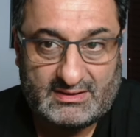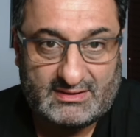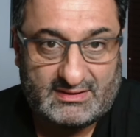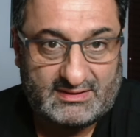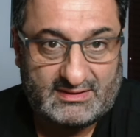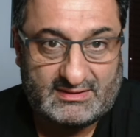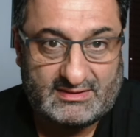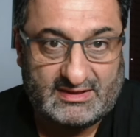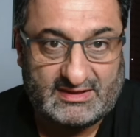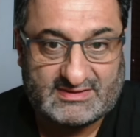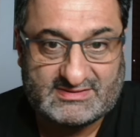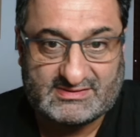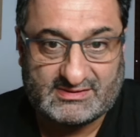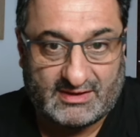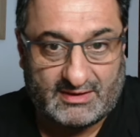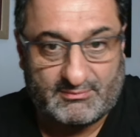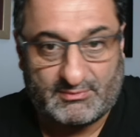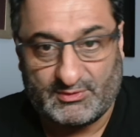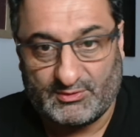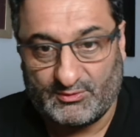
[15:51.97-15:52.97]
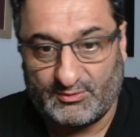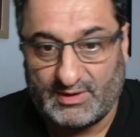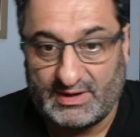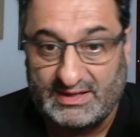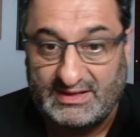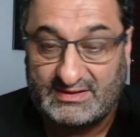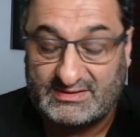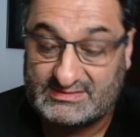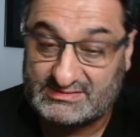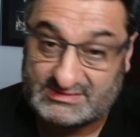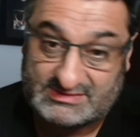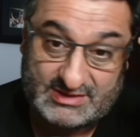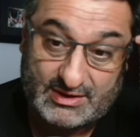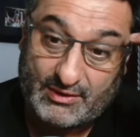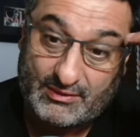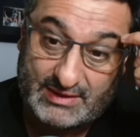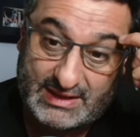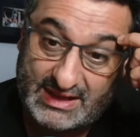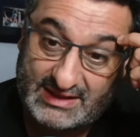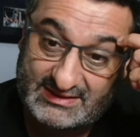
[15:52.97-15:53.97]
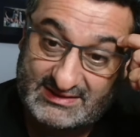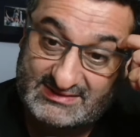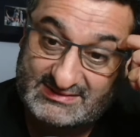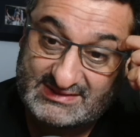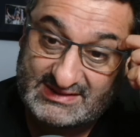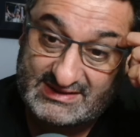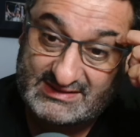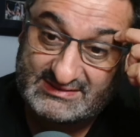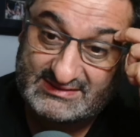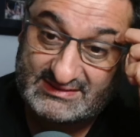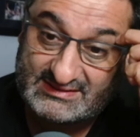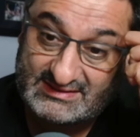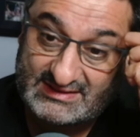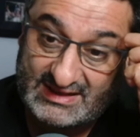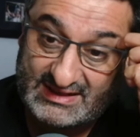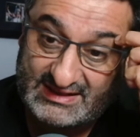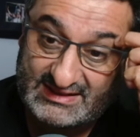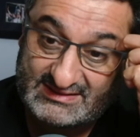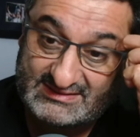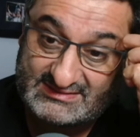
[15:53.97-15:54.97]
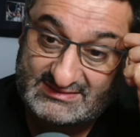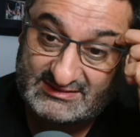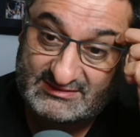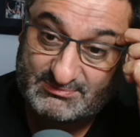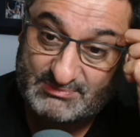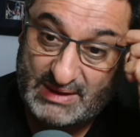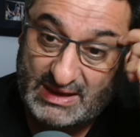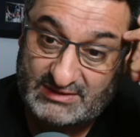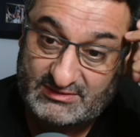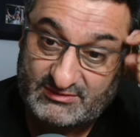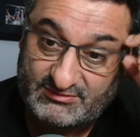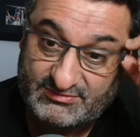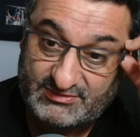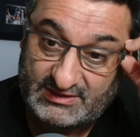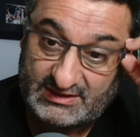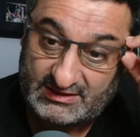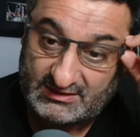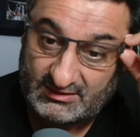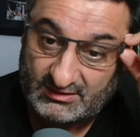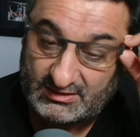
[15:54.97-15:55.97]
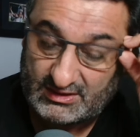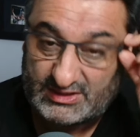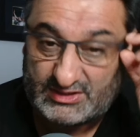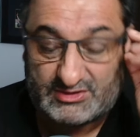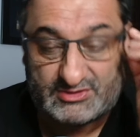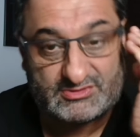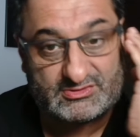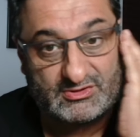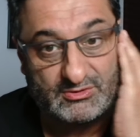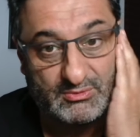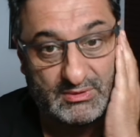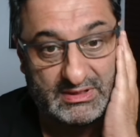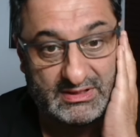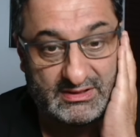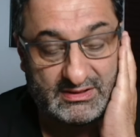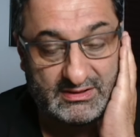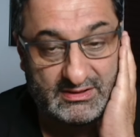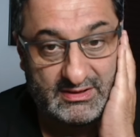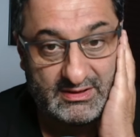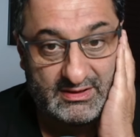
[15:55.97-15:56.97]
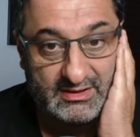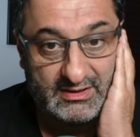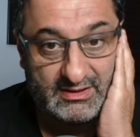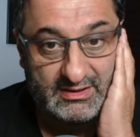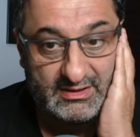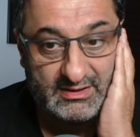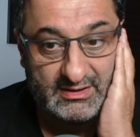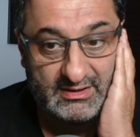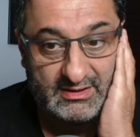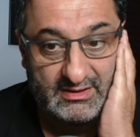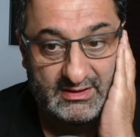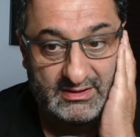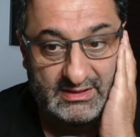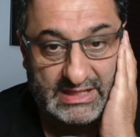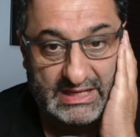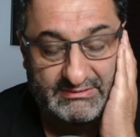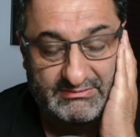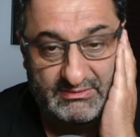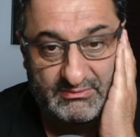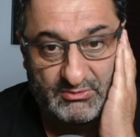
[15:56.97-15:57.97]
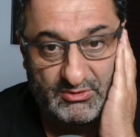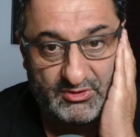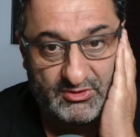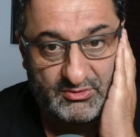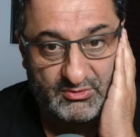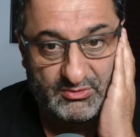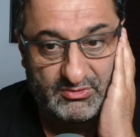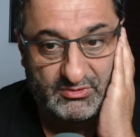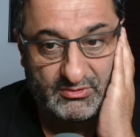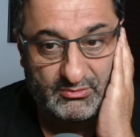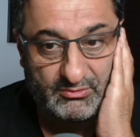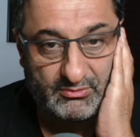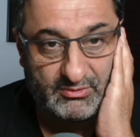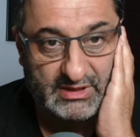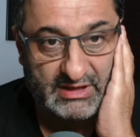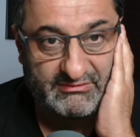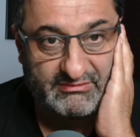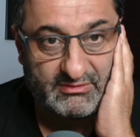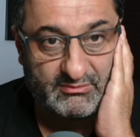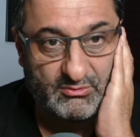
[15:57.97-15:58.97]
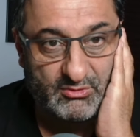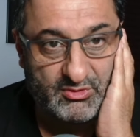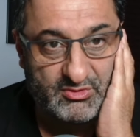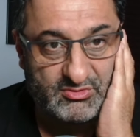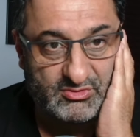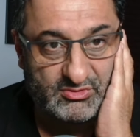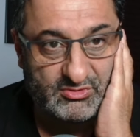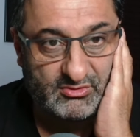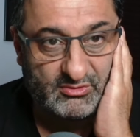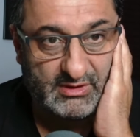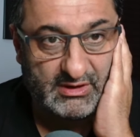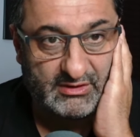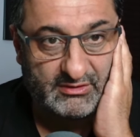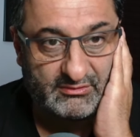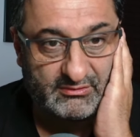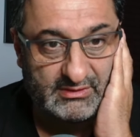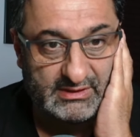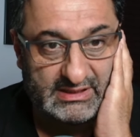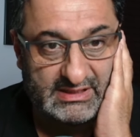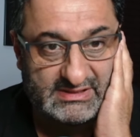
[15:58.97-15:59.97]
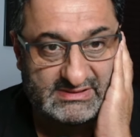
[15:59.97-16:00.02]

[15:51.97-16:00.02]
the excitement already has just gone out the season, and it's just back to feeling like I used to when David Moyes was around, really.